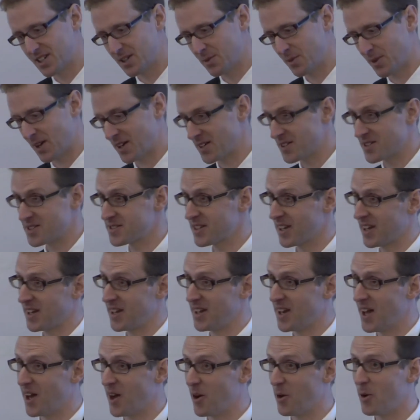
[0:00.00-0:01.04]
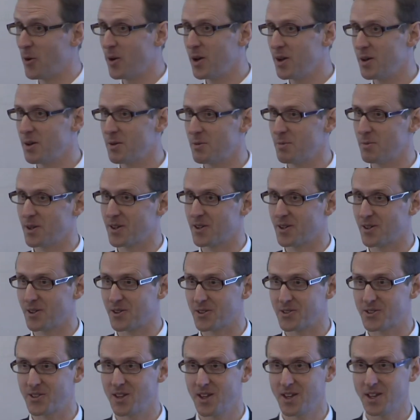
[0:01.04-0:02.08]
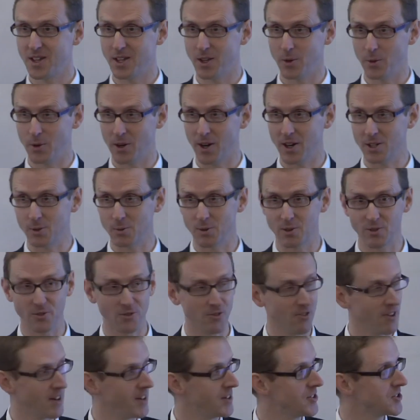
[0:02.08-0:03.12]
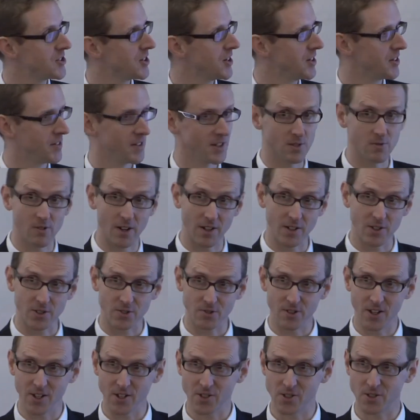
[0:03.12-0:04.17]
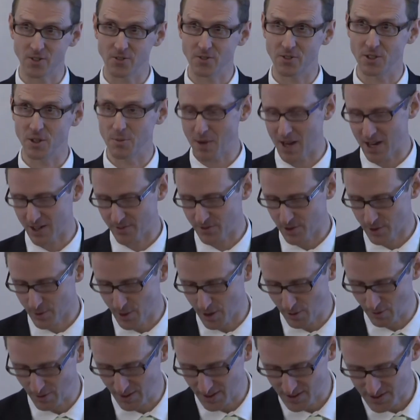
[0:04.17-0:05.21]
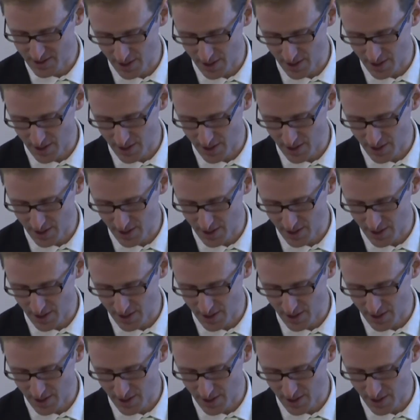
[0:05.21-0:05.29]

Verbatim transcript: we had to say no because you were going to infringe this registration for the back view only.